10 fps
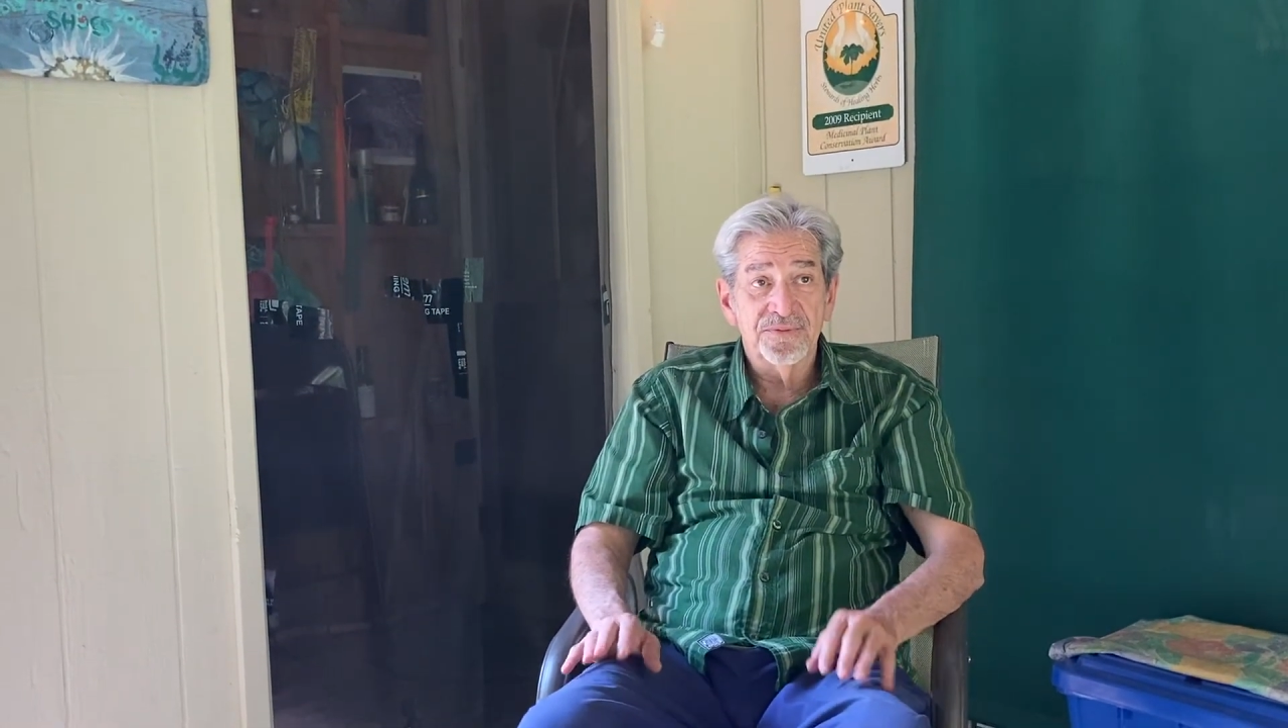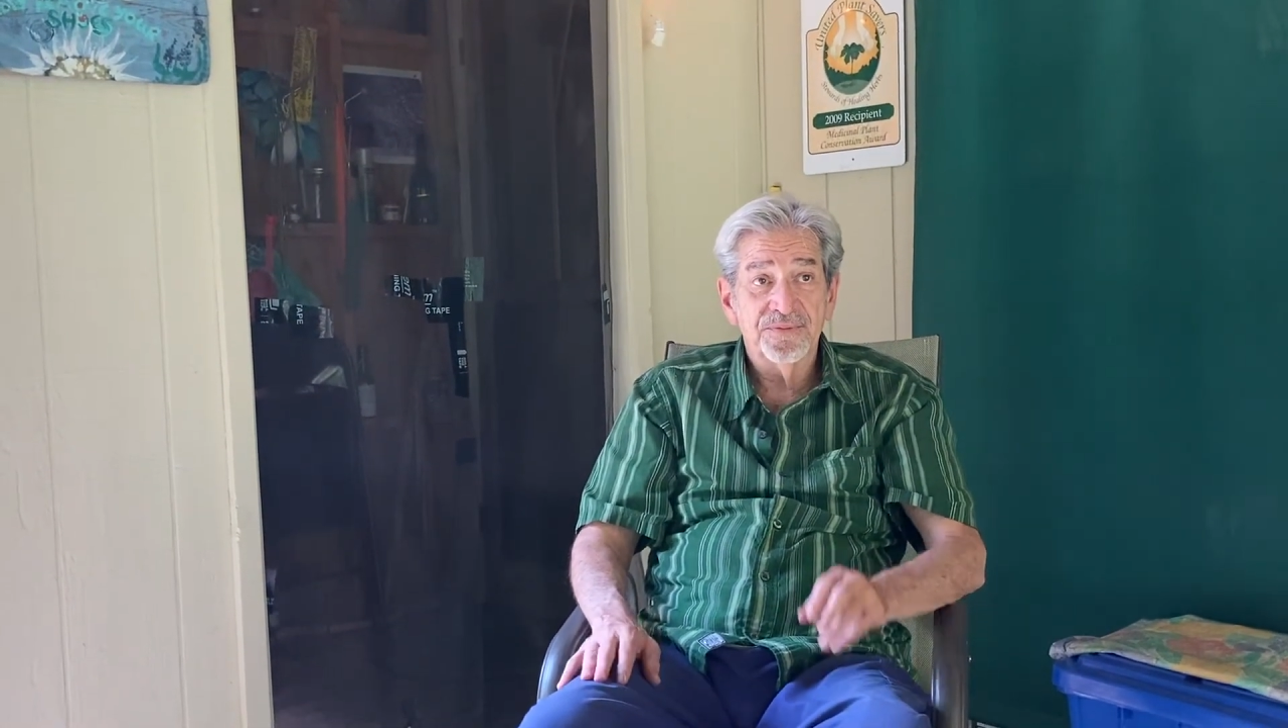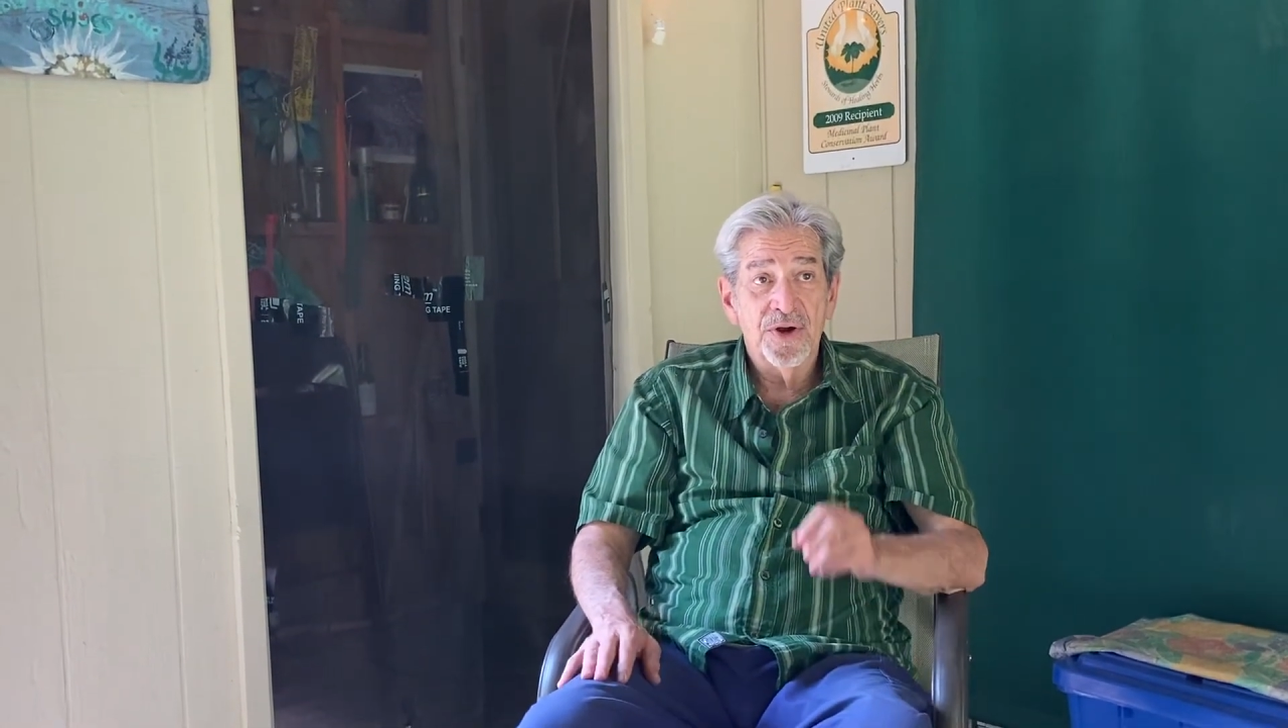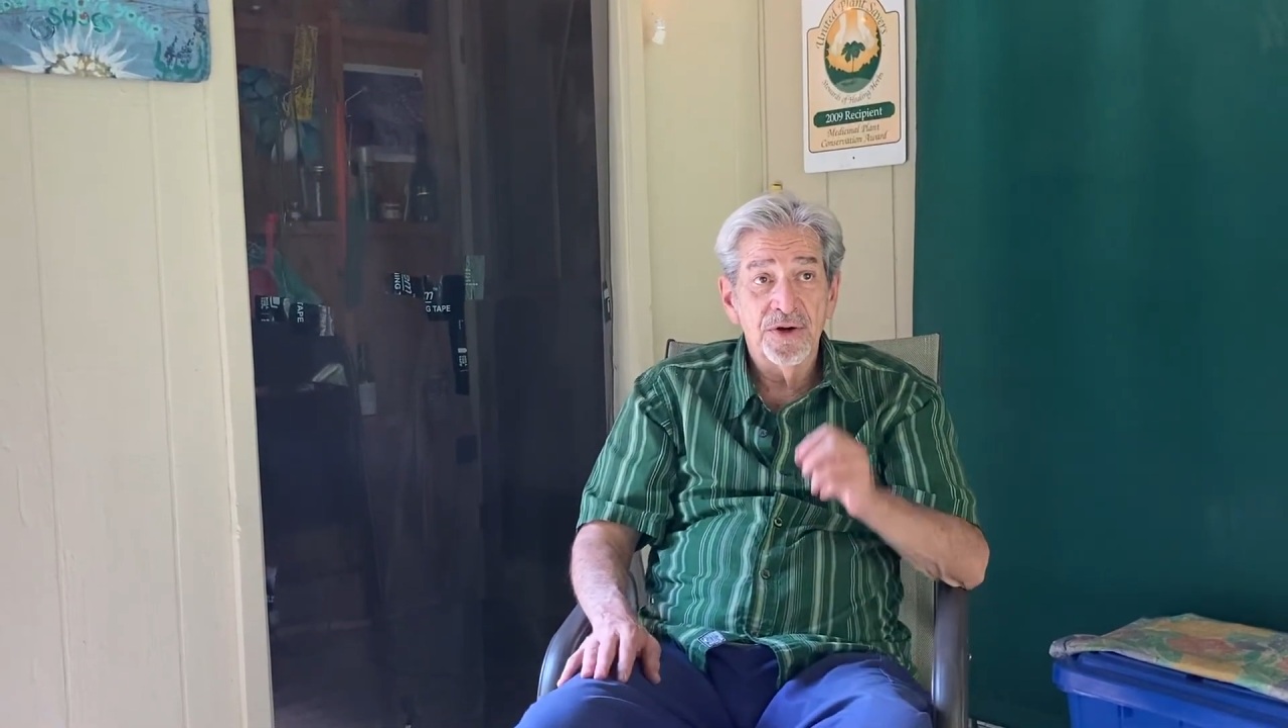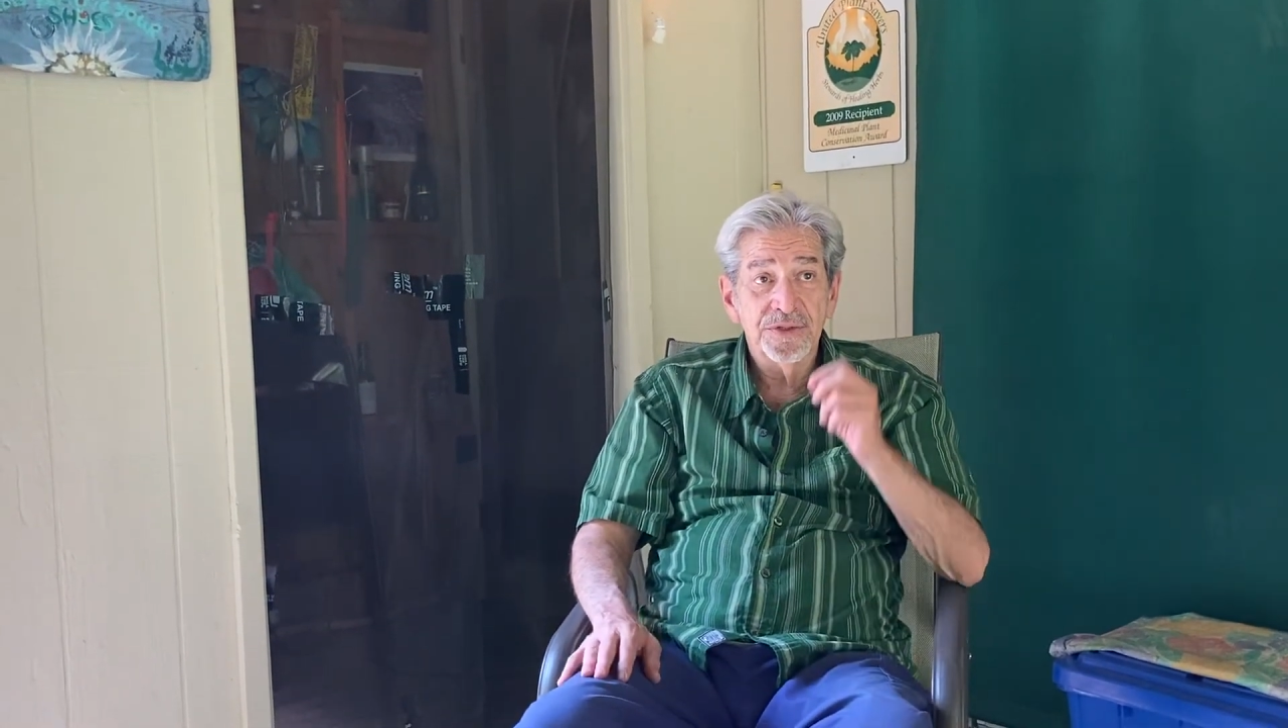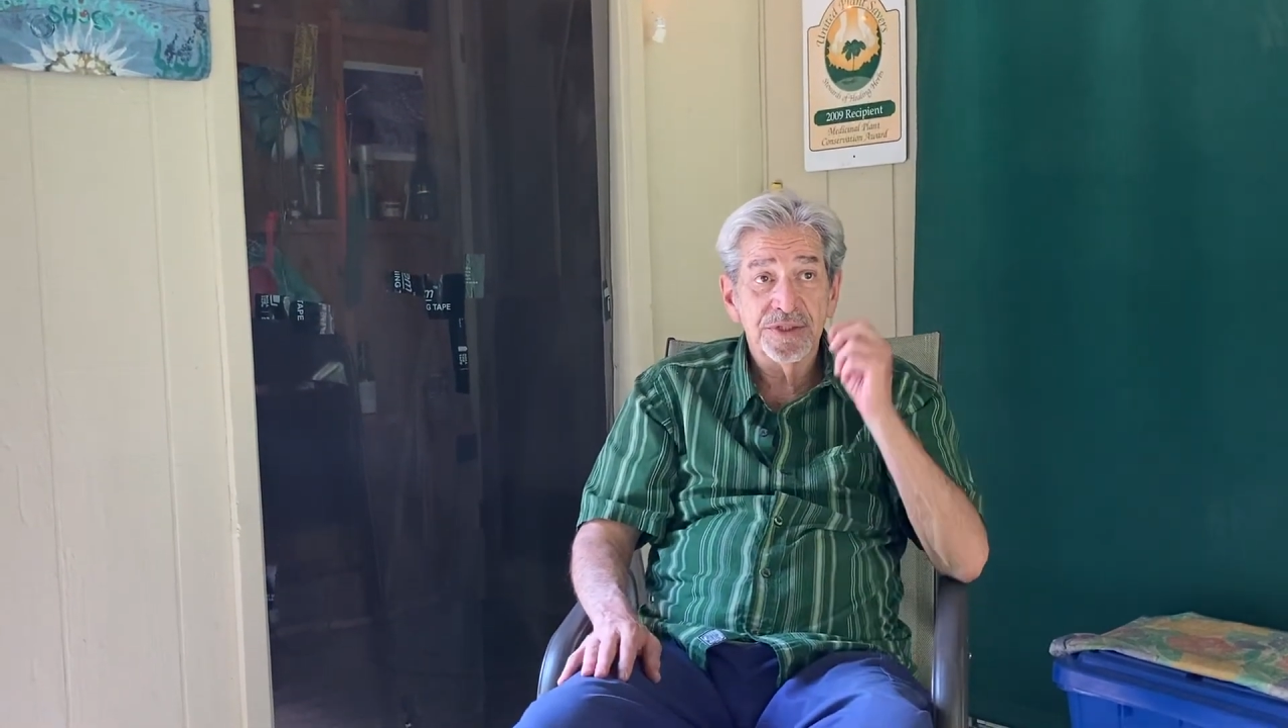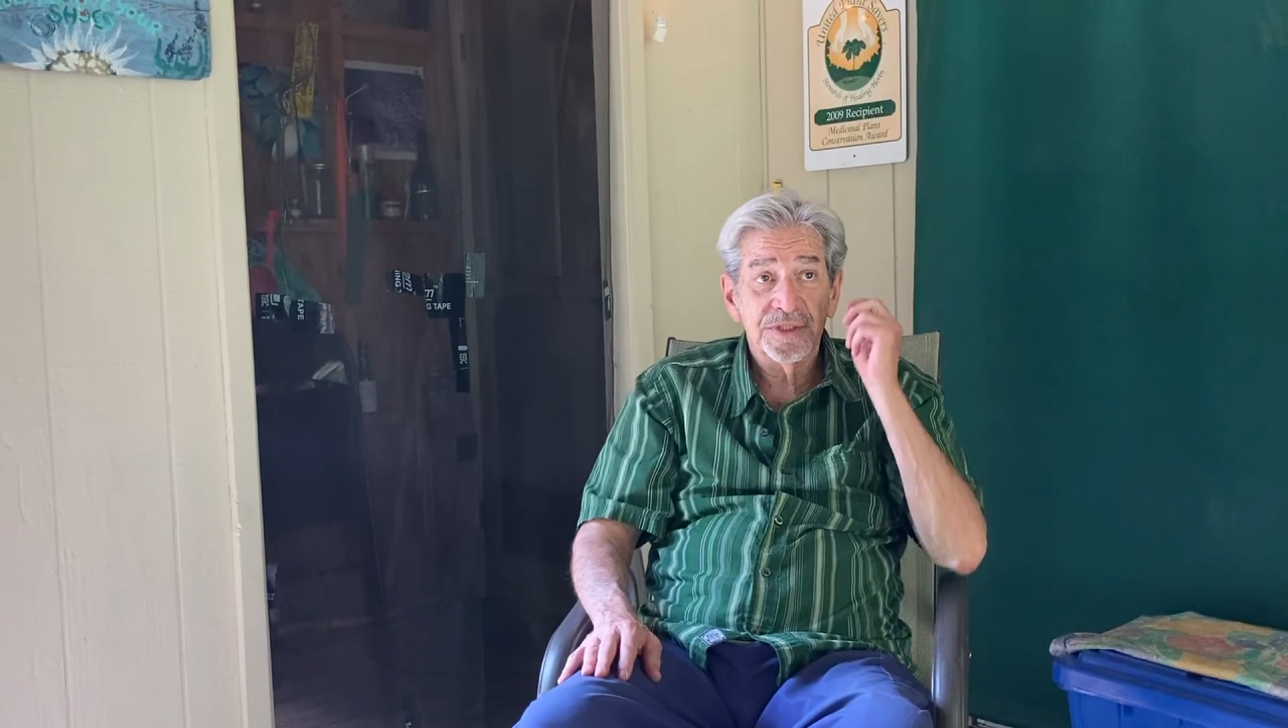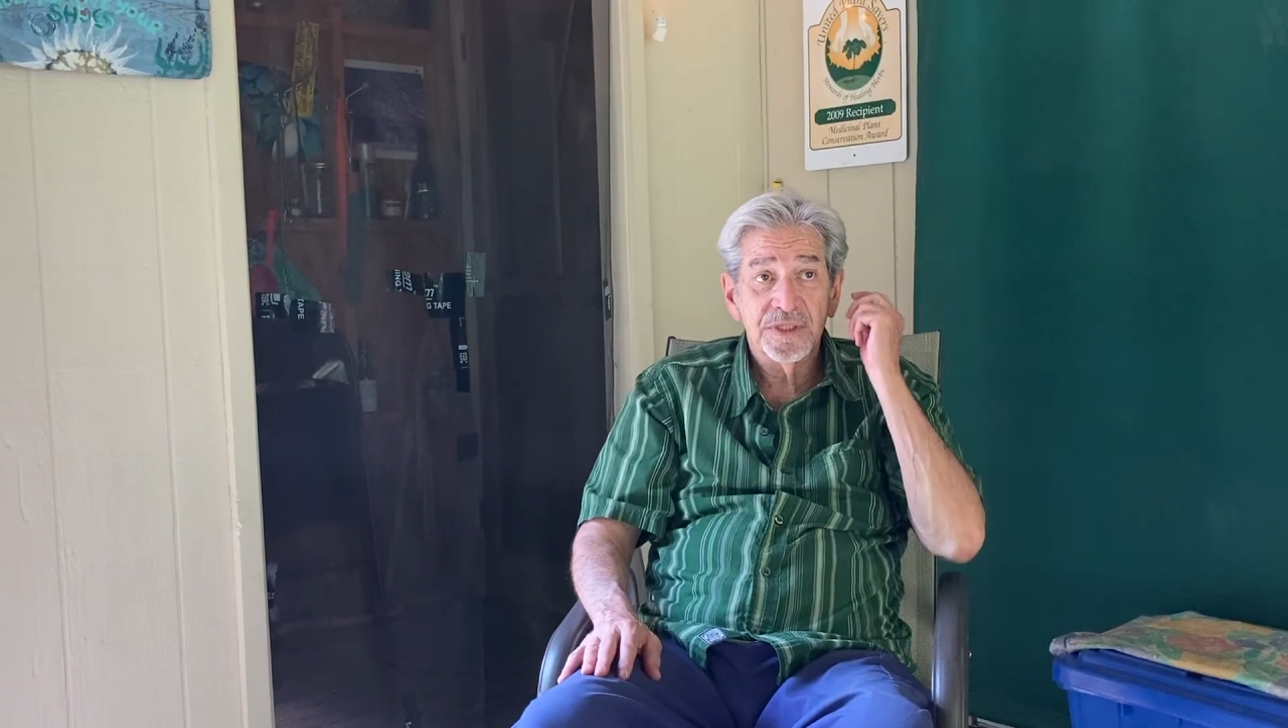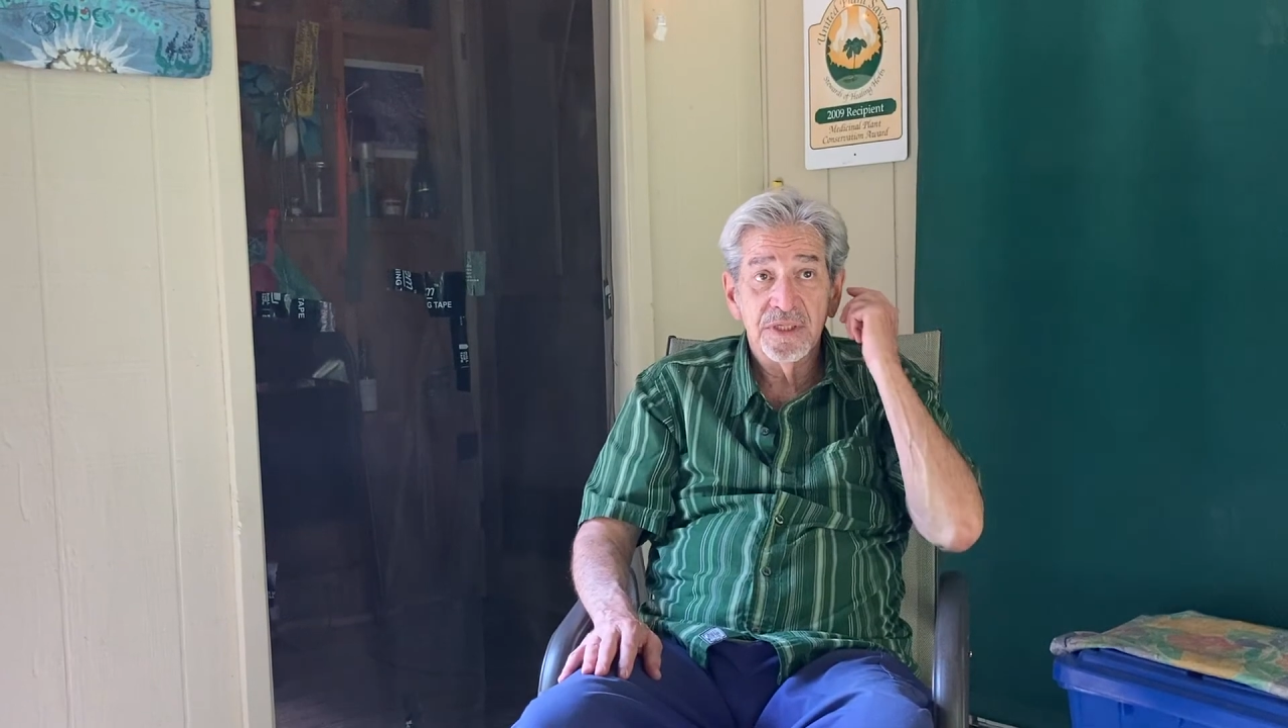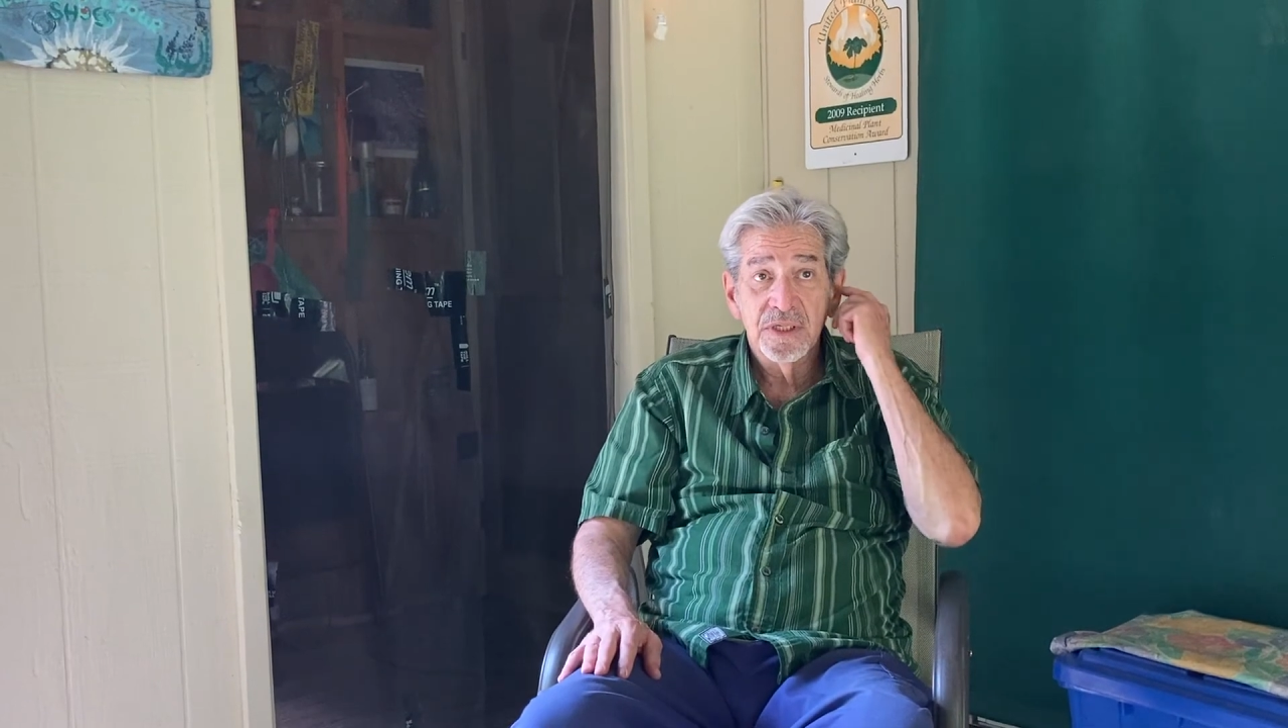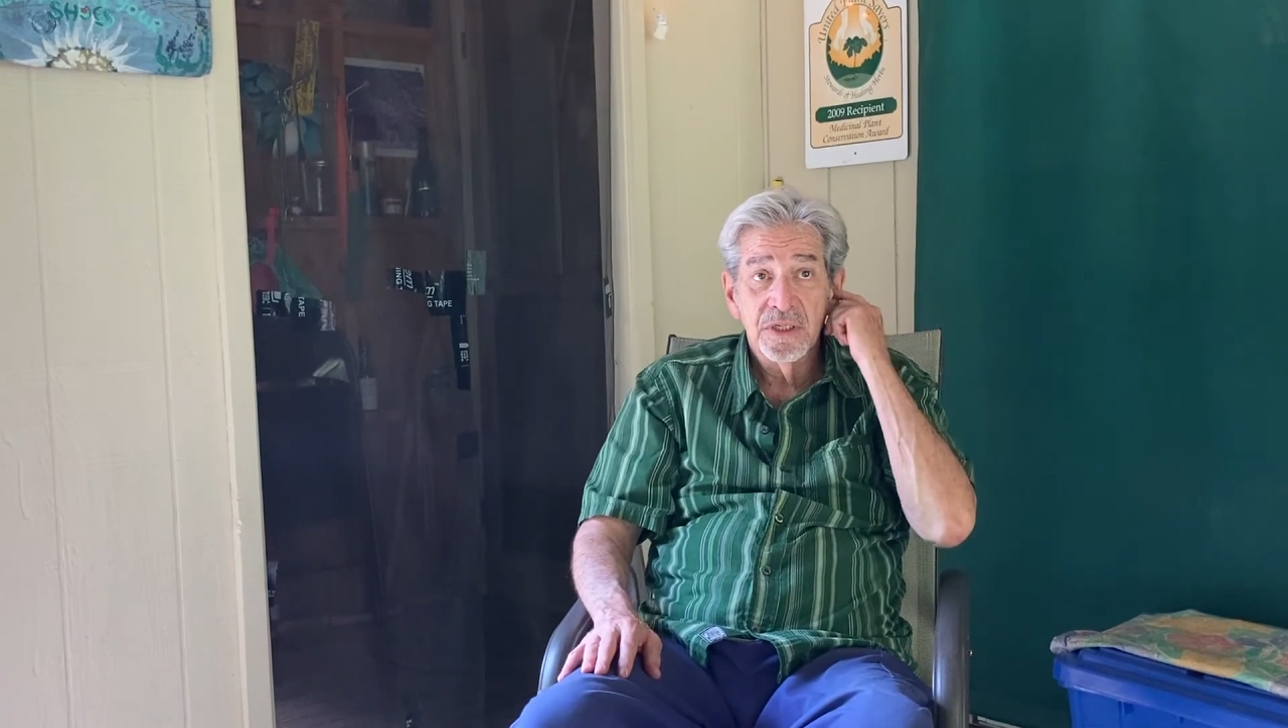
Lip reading: first